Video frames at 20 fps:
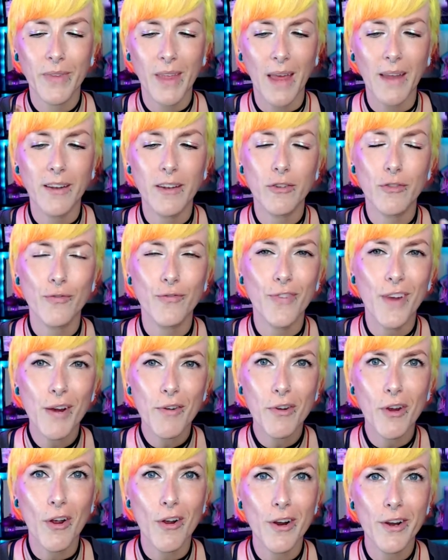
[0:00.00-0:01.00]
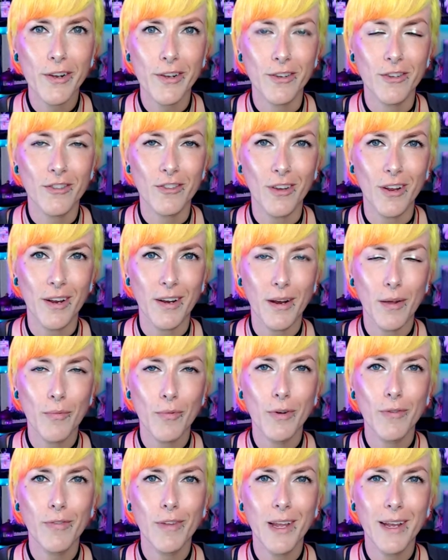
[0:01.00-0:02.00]
And it's very hard inside. I would
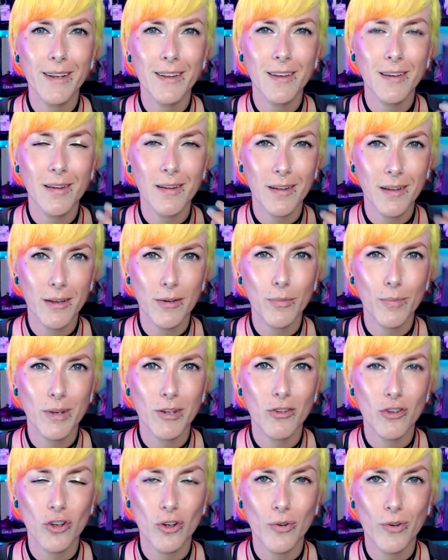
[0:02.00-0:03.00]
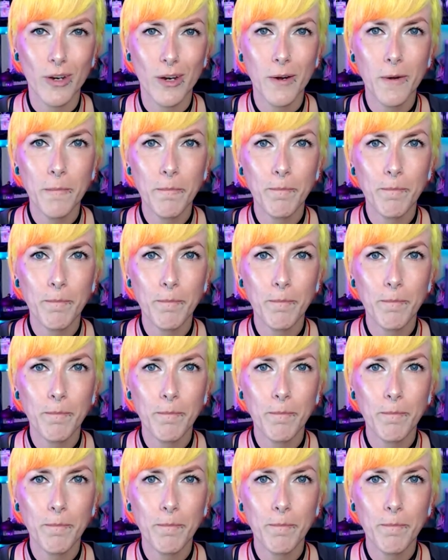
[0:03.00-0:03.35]
have liked it a little bit chewier.